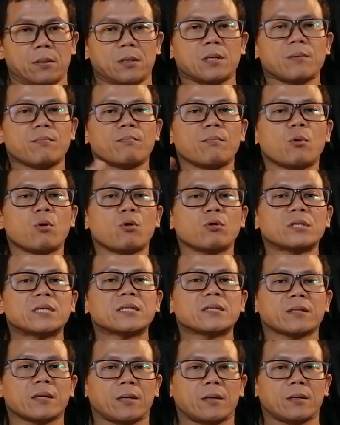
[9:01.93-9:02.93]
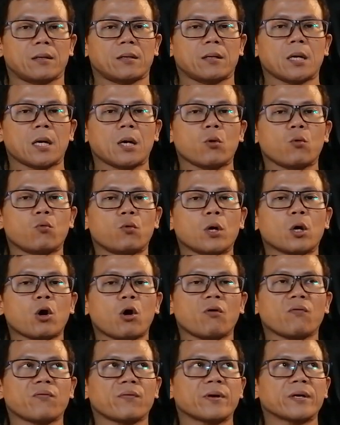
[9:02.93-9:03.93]
the more detailed work
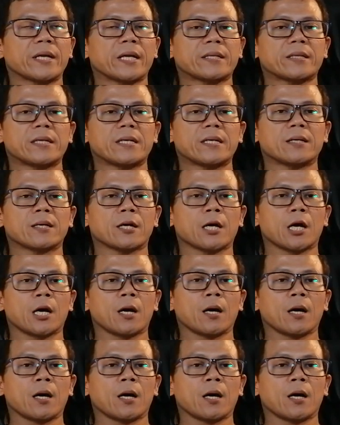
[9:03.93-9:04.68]
of creating